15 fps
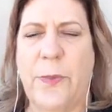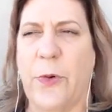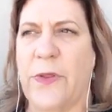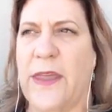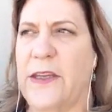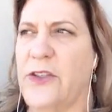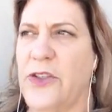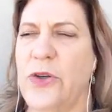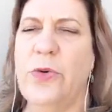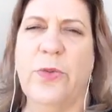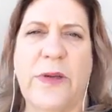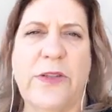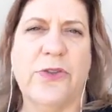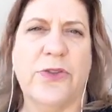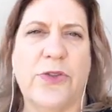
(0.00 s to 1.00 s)
or they do
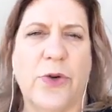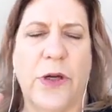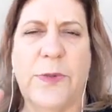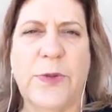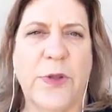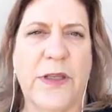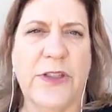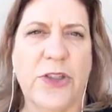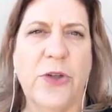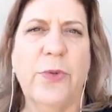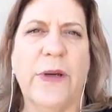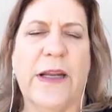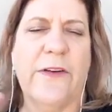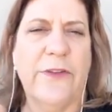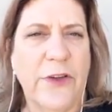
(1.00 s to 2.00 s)
read your script, or they do
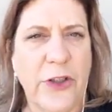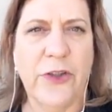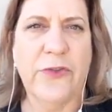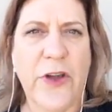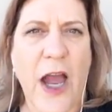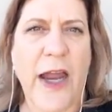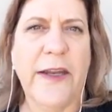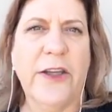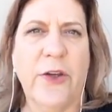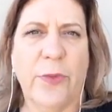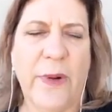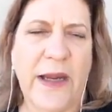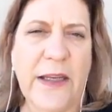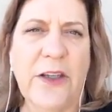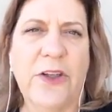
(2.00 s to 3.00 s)
whatever, you've got it, you're
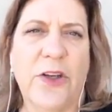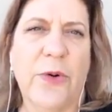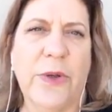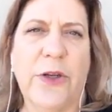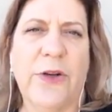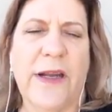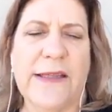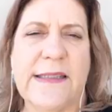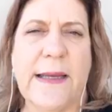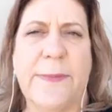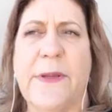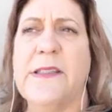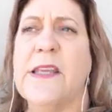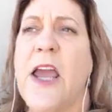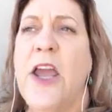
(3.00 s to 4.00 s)
ready, you know what your next step
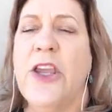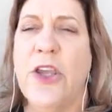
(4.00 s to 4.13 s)
is.